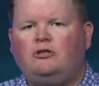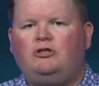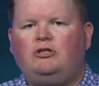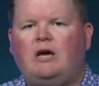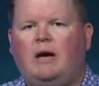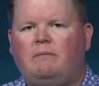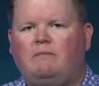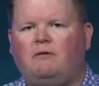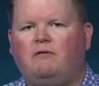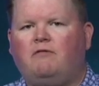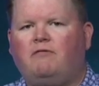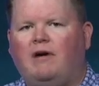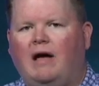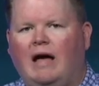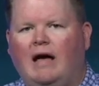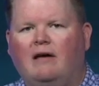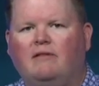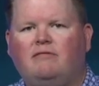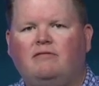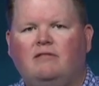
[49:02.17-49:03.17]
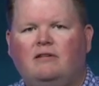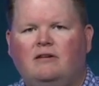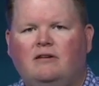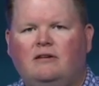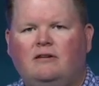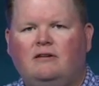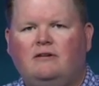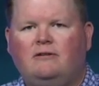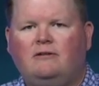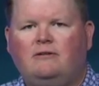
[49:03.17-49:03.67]
chapter 5.
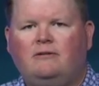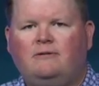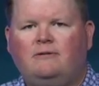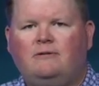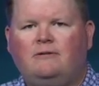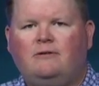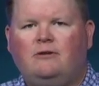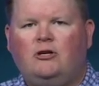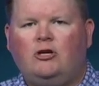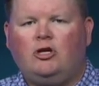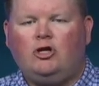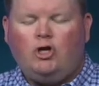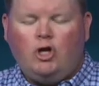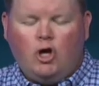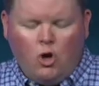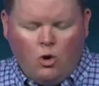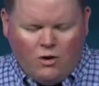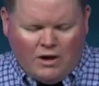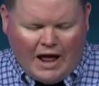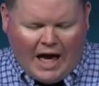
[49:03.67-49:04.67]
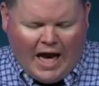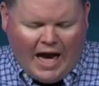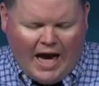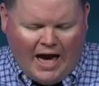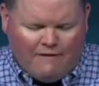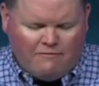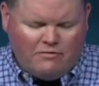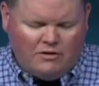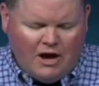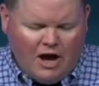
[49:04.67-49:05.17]
You and I
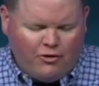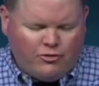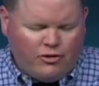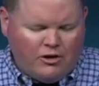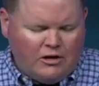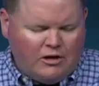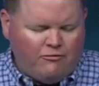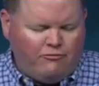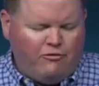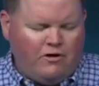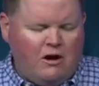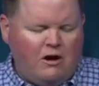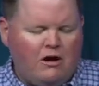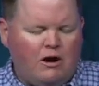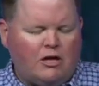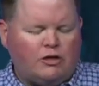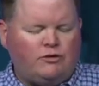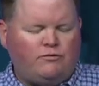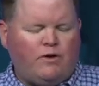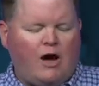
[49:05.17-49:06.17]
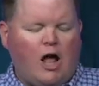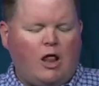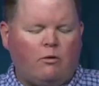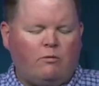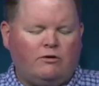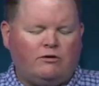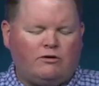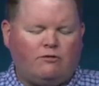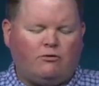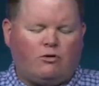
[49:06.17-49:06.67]
have nothing to fear as
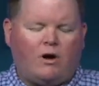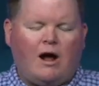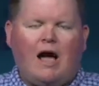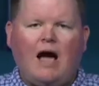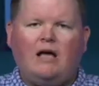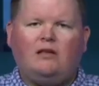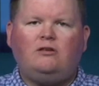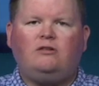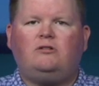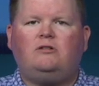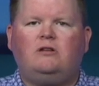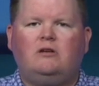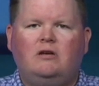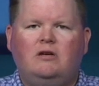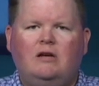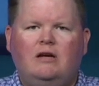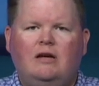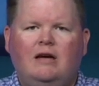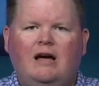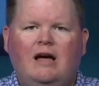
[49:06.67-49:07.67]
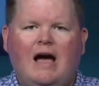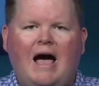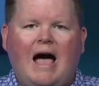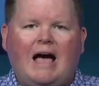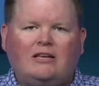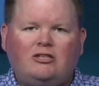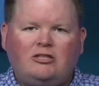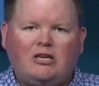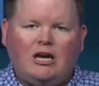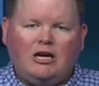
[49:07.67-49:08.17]
followers of Christ.
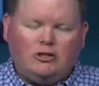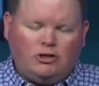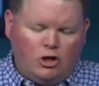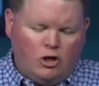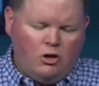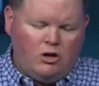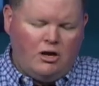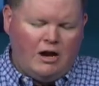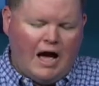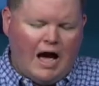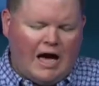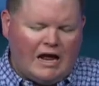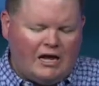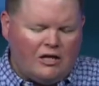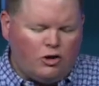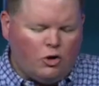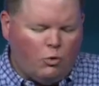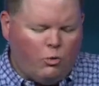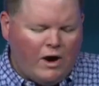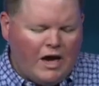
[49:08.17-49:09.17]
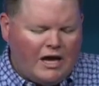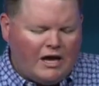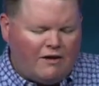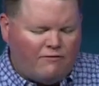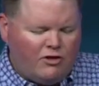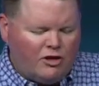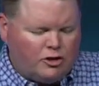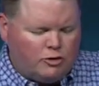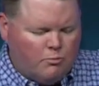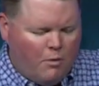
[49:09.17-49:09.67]
I say to you tonight, in the wake
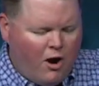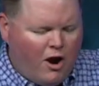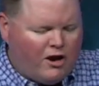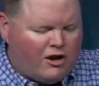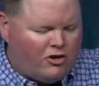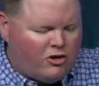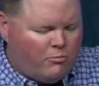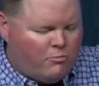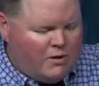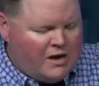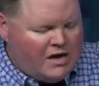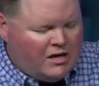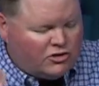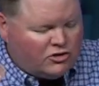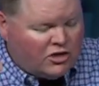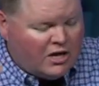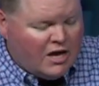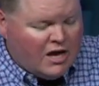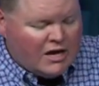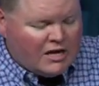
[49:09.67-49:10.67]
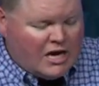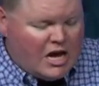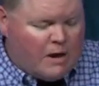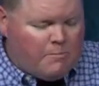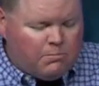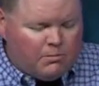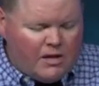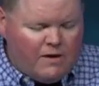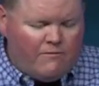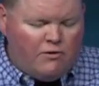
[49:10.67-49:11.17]
of this mark of the beast,
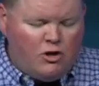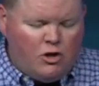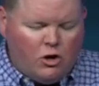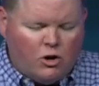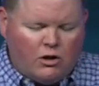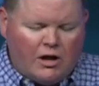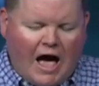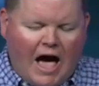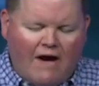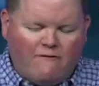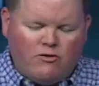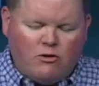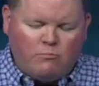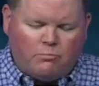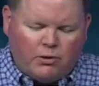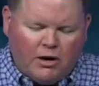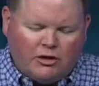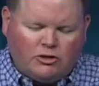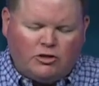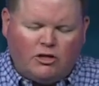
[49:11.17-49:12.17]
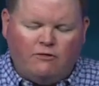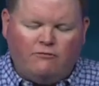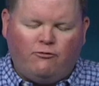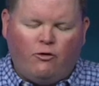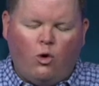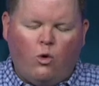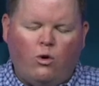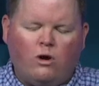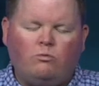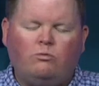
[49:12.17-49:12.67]
keep living your life and pressing
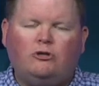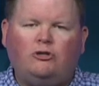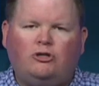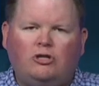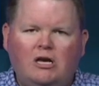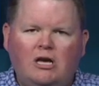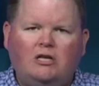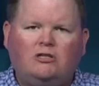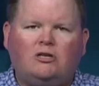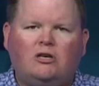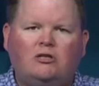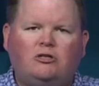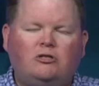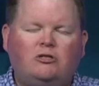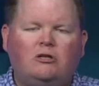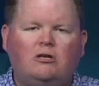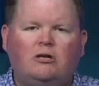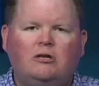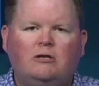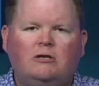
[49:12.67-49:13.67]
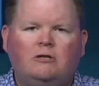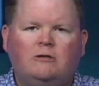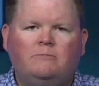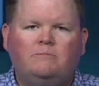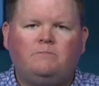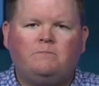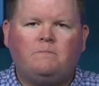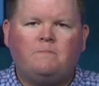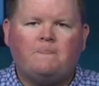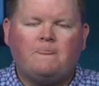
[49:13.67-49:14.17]
forward with Jesus.
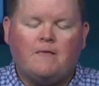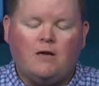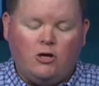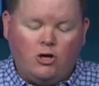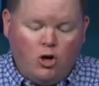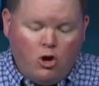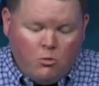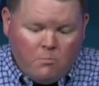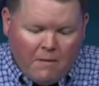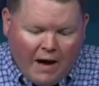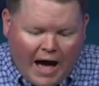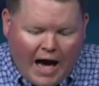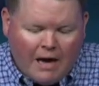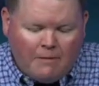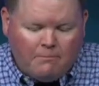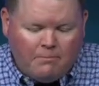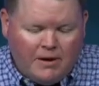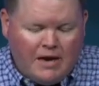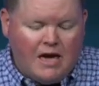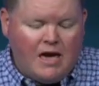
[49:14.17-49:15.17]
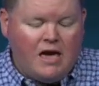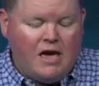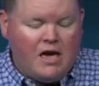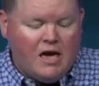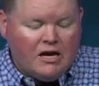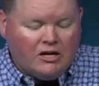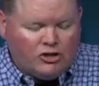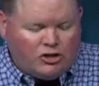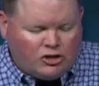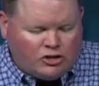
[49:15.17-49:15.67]
You might be
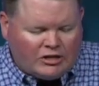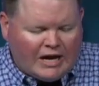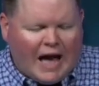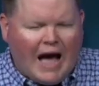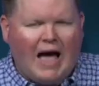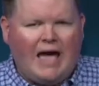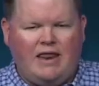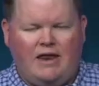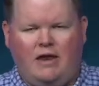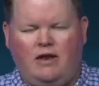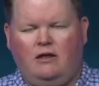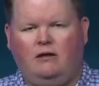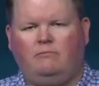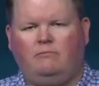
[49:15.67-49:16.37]
cited